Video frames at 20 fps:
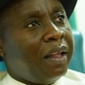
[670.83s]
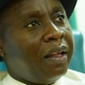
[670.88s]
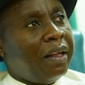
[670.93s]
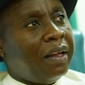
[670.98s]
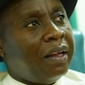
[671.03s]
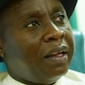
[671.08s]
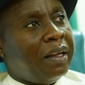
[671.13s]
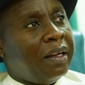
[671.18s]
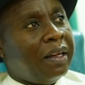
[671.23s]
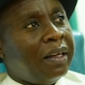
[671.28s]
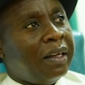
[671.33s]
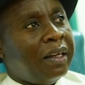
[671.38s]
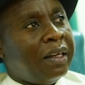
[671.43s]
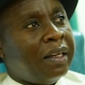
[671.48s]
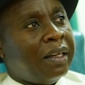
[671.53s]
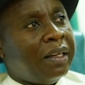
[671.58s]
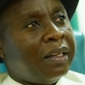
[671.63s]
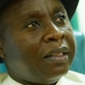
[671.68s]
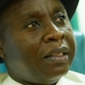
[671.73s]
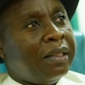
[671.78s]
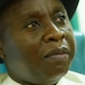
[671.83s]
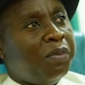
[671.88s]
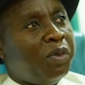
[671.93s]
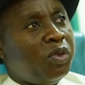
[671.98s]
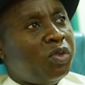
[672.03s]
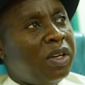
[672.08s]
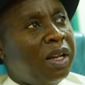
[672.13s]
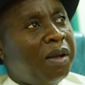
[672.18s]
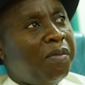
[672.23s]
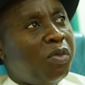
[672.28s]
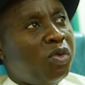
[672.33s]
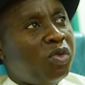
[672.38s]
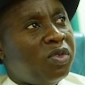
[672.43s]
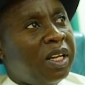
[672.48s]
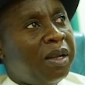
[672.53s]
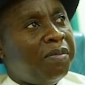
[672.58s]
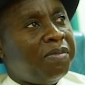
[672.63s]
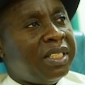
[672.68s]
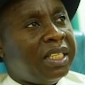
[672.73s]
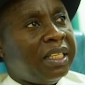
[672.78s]
the
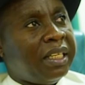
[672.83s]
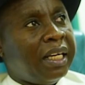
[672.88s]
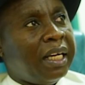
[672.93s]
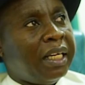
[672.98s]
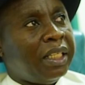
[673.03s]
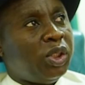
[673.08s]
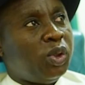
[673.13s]
Muslim ticket